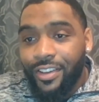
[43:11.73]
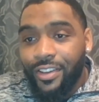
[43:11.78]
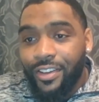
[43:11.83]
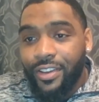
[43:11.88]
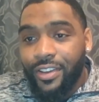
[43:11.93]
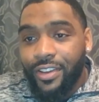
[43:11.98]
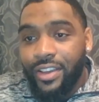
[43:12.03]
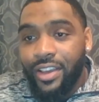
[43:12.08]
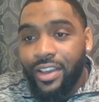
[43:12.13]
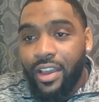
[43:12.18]

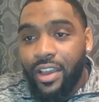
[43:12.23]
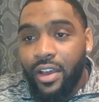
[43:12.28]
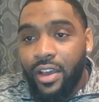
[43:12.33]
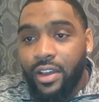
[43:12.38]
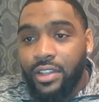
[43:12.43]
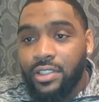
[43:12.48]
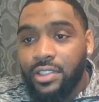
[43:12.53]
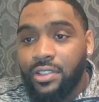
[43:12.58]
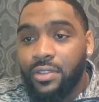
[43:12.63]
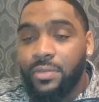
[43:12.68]
Okay,
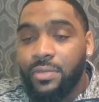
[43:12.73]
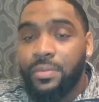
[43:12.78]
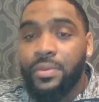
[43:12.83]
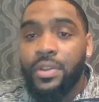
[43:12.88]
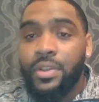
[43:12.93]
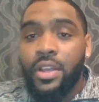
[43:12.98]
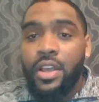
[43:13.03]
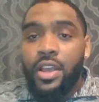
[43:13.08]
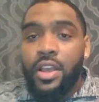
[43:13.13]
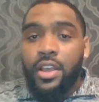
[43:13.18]
awesome.
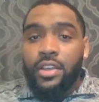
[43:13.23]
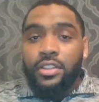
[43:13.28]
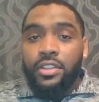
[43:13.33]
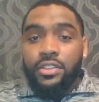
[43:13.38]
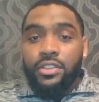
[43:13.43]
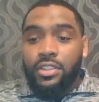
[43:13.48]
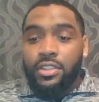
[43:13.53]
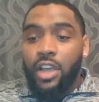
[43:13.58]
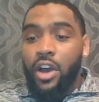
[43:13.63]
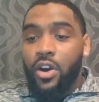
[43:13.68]

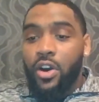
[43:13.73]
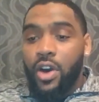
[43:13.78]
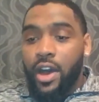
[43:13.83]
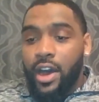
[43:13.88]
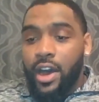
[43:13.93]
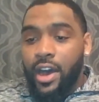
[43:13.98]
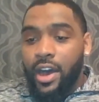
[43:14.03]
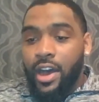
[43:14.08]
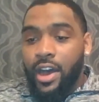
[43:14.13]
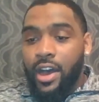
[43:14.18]
So
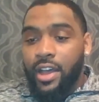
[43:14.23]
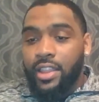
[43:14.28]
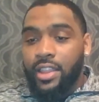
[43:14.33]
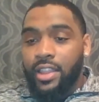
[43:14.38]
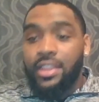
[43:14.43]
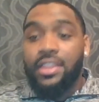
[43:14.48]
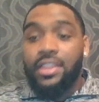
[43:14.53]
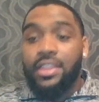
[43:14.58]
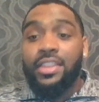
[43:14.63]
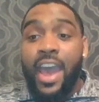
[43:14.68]

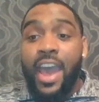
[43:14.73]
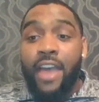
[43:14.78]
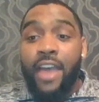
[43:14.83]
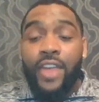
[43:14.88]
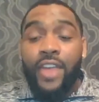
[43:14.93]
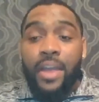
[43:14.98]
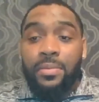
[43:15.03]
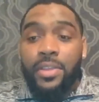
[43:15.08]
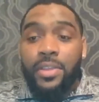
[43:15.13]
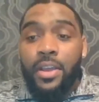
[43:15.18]
that
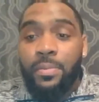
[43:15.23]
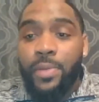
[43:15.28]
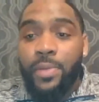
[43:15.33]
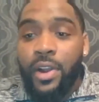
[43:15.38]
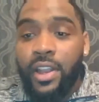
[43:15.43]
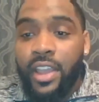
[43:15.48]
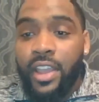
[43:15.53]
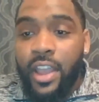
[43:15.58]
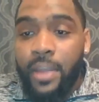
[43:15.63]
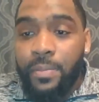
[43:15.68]
wrapped up our
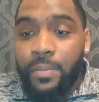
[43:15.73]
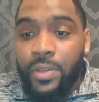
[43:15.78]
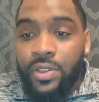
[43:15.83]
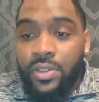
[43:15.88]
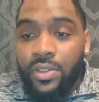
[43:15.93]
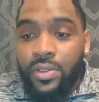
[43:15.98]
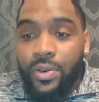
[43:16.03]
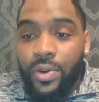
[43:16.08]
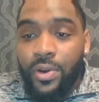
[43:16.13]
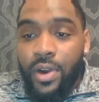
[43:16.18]
campus
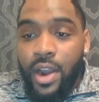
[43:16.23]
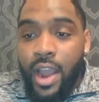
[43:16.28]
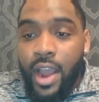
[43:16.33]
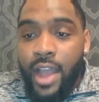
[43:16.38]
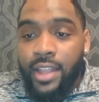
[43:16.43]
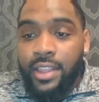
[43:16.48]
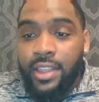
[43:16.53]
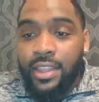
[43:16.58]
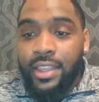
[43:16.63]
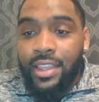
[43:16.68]
tour. I
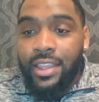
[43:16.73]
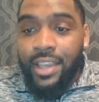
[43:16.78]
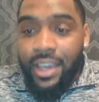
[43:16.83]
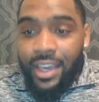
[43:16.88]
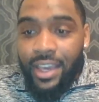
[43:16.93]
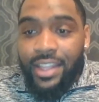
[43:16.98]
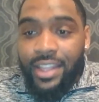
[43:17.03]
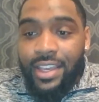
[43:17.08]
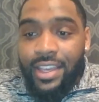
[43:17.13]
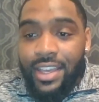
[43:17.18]

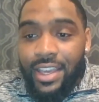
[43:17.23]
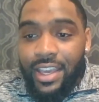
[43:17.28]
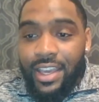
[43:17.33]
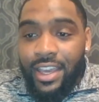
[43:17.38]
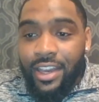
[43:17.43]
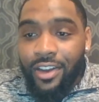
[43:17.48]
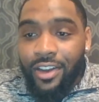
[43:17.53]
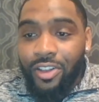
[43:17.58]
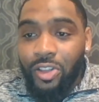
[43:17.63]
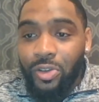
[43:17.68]
did
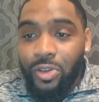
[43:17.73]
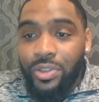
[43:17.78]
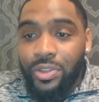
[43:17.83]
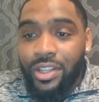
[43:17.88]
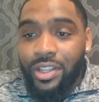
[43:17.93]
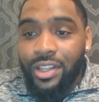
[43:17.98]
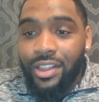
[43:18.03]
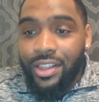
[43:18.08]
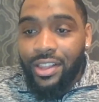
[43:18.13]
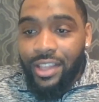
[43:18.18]
include the
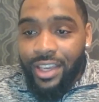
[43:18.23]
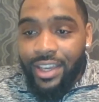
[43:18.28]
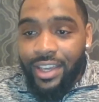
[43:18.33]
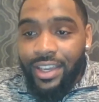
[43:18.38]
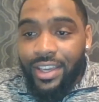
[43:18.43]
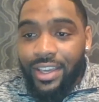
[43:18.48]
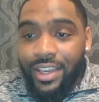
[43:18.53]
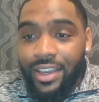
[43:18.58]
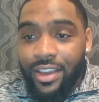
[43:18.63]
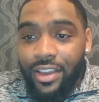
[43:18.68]

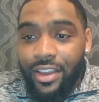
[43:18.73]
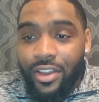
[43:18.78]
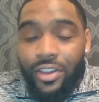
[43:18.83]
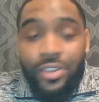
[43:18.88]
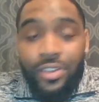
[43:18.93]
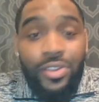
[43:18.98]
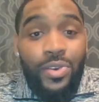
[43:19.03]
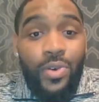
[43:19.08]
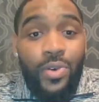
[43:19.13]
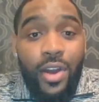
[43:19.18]
link
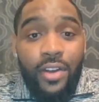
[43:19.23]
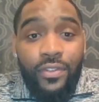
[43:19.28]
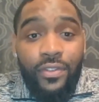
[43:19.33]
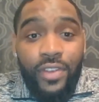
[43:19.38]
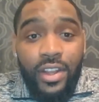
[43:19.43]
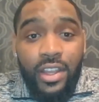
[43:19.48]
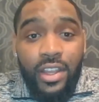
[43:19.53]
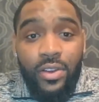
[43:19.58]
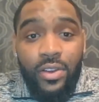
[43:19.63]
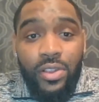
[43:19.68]
to our
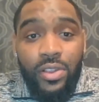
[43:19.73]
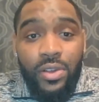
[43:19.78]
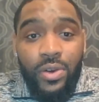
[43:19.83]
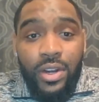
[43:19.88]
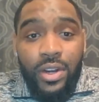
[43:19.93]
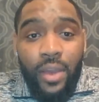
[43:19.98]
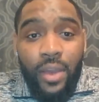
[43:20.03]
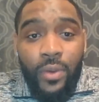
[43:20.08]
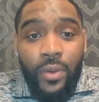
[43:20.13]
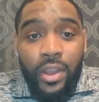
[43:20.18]
video tour.
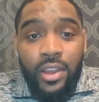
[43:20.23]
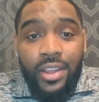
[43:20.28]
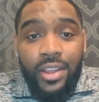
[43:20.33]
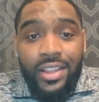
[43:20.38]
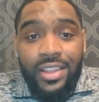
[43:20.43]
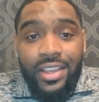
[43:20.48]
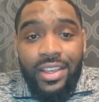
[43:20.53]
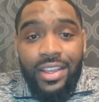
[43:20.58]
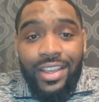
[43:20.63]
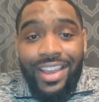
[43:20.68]
That way you can
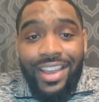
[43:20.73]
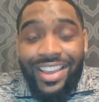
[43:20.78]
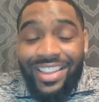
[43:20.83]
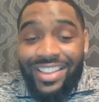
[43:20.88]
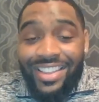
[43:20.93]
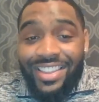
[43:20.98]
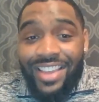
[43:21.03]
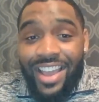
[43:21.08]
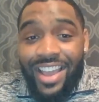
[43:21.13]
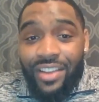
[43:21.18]
see the
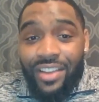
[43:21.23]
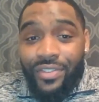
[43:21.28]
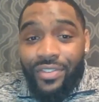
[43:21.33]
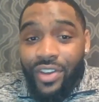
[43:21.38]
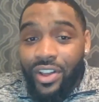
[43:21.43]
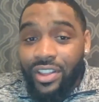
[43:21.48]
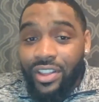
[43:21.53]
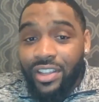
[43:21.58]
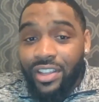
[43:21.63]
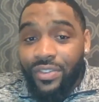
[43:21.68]
inside of all
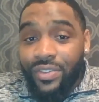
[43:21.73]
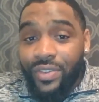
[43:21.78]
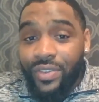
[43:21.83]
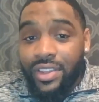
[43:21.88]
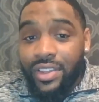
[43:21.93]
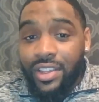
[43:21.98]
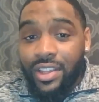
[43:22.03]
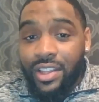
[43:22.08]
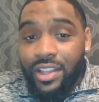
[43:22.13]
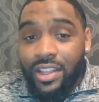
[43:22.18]
these
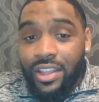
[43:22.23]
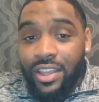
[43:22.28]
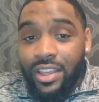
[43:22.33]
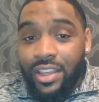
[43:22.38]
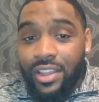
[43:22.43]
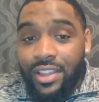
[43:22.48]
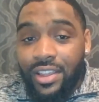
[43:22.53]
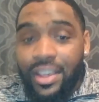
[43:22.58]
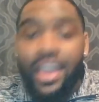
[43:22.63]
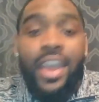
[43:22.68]

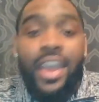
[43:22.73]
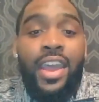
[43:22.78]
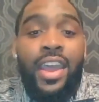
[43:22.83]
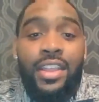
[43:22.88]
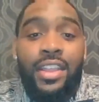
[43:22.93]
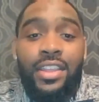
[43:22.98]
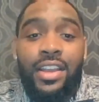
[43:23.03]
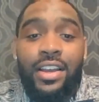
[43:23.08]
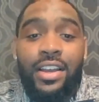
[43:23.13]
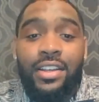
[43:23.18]
facilities
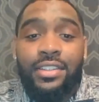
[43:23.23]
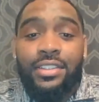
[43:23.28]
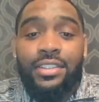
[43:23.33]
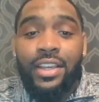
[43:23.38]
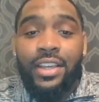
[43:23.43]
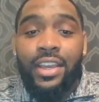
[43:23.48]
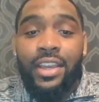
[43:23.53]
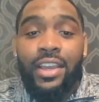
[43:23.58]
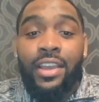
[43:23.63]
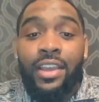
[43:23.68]
and
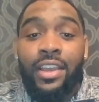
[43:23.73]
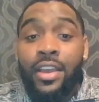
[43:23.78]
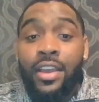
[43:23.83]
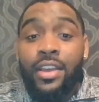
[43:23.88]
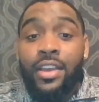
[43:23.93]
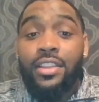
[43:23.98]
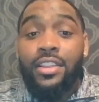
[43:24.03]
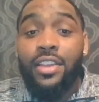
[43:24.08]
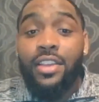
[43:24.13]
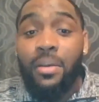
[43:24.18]
see
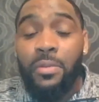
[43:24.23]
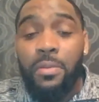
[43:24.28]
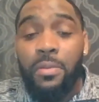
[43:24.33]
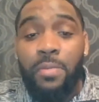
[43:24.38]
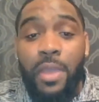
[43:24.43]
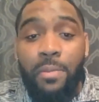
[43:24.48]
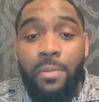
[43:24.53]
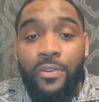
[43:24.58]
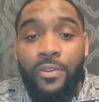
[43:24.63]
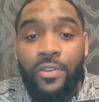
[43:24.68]
some of the
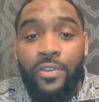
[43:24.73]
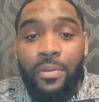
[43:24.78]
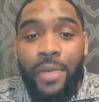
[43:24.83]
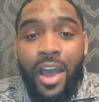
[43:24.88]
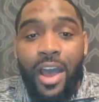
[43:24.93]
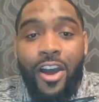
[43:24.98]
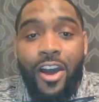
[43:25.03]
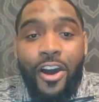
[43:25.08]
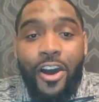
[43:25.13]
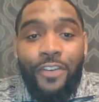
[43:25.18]
people from my
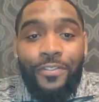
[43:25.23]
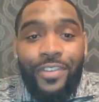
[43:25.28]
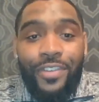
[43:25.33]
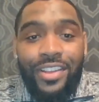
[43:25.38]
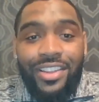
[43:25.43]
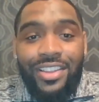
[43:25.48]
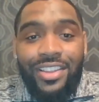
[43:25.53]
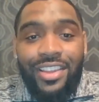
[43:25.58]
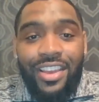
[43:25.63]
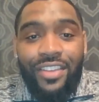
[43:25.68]

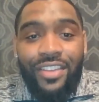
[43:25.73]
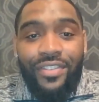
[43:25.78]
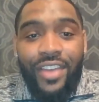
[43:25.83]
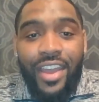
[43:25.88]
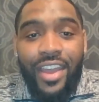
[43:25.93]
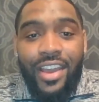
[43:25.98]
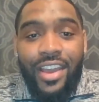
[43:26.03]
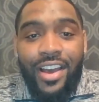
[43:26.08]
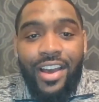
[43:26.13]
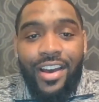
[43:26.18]
office give
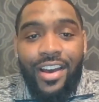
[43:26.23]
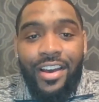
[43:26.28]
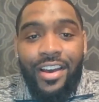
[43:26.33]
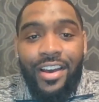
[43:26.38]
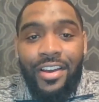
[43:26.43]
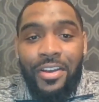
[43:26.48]
a